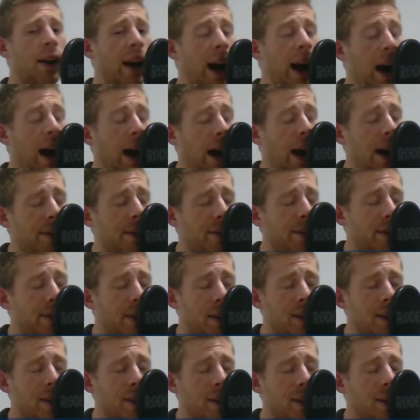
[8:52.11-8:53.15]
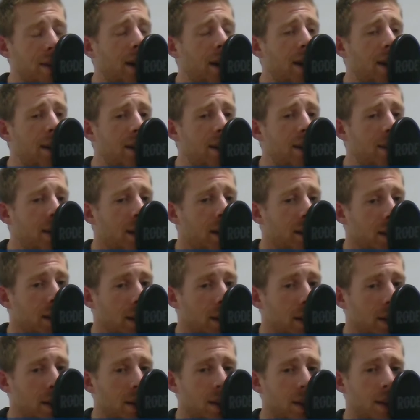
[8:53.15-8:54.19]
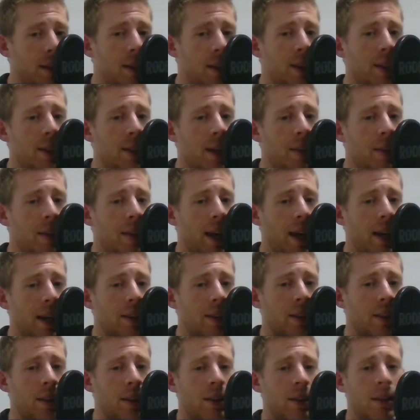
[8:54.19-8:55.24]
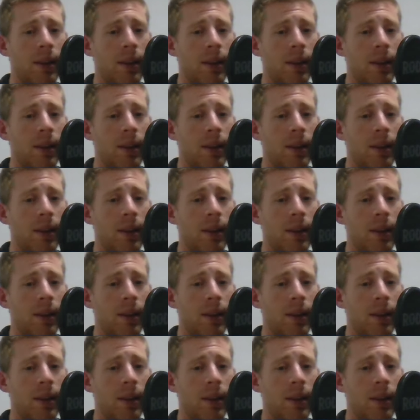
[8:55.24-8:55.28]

I haven't the slightest idea, said the Hatter.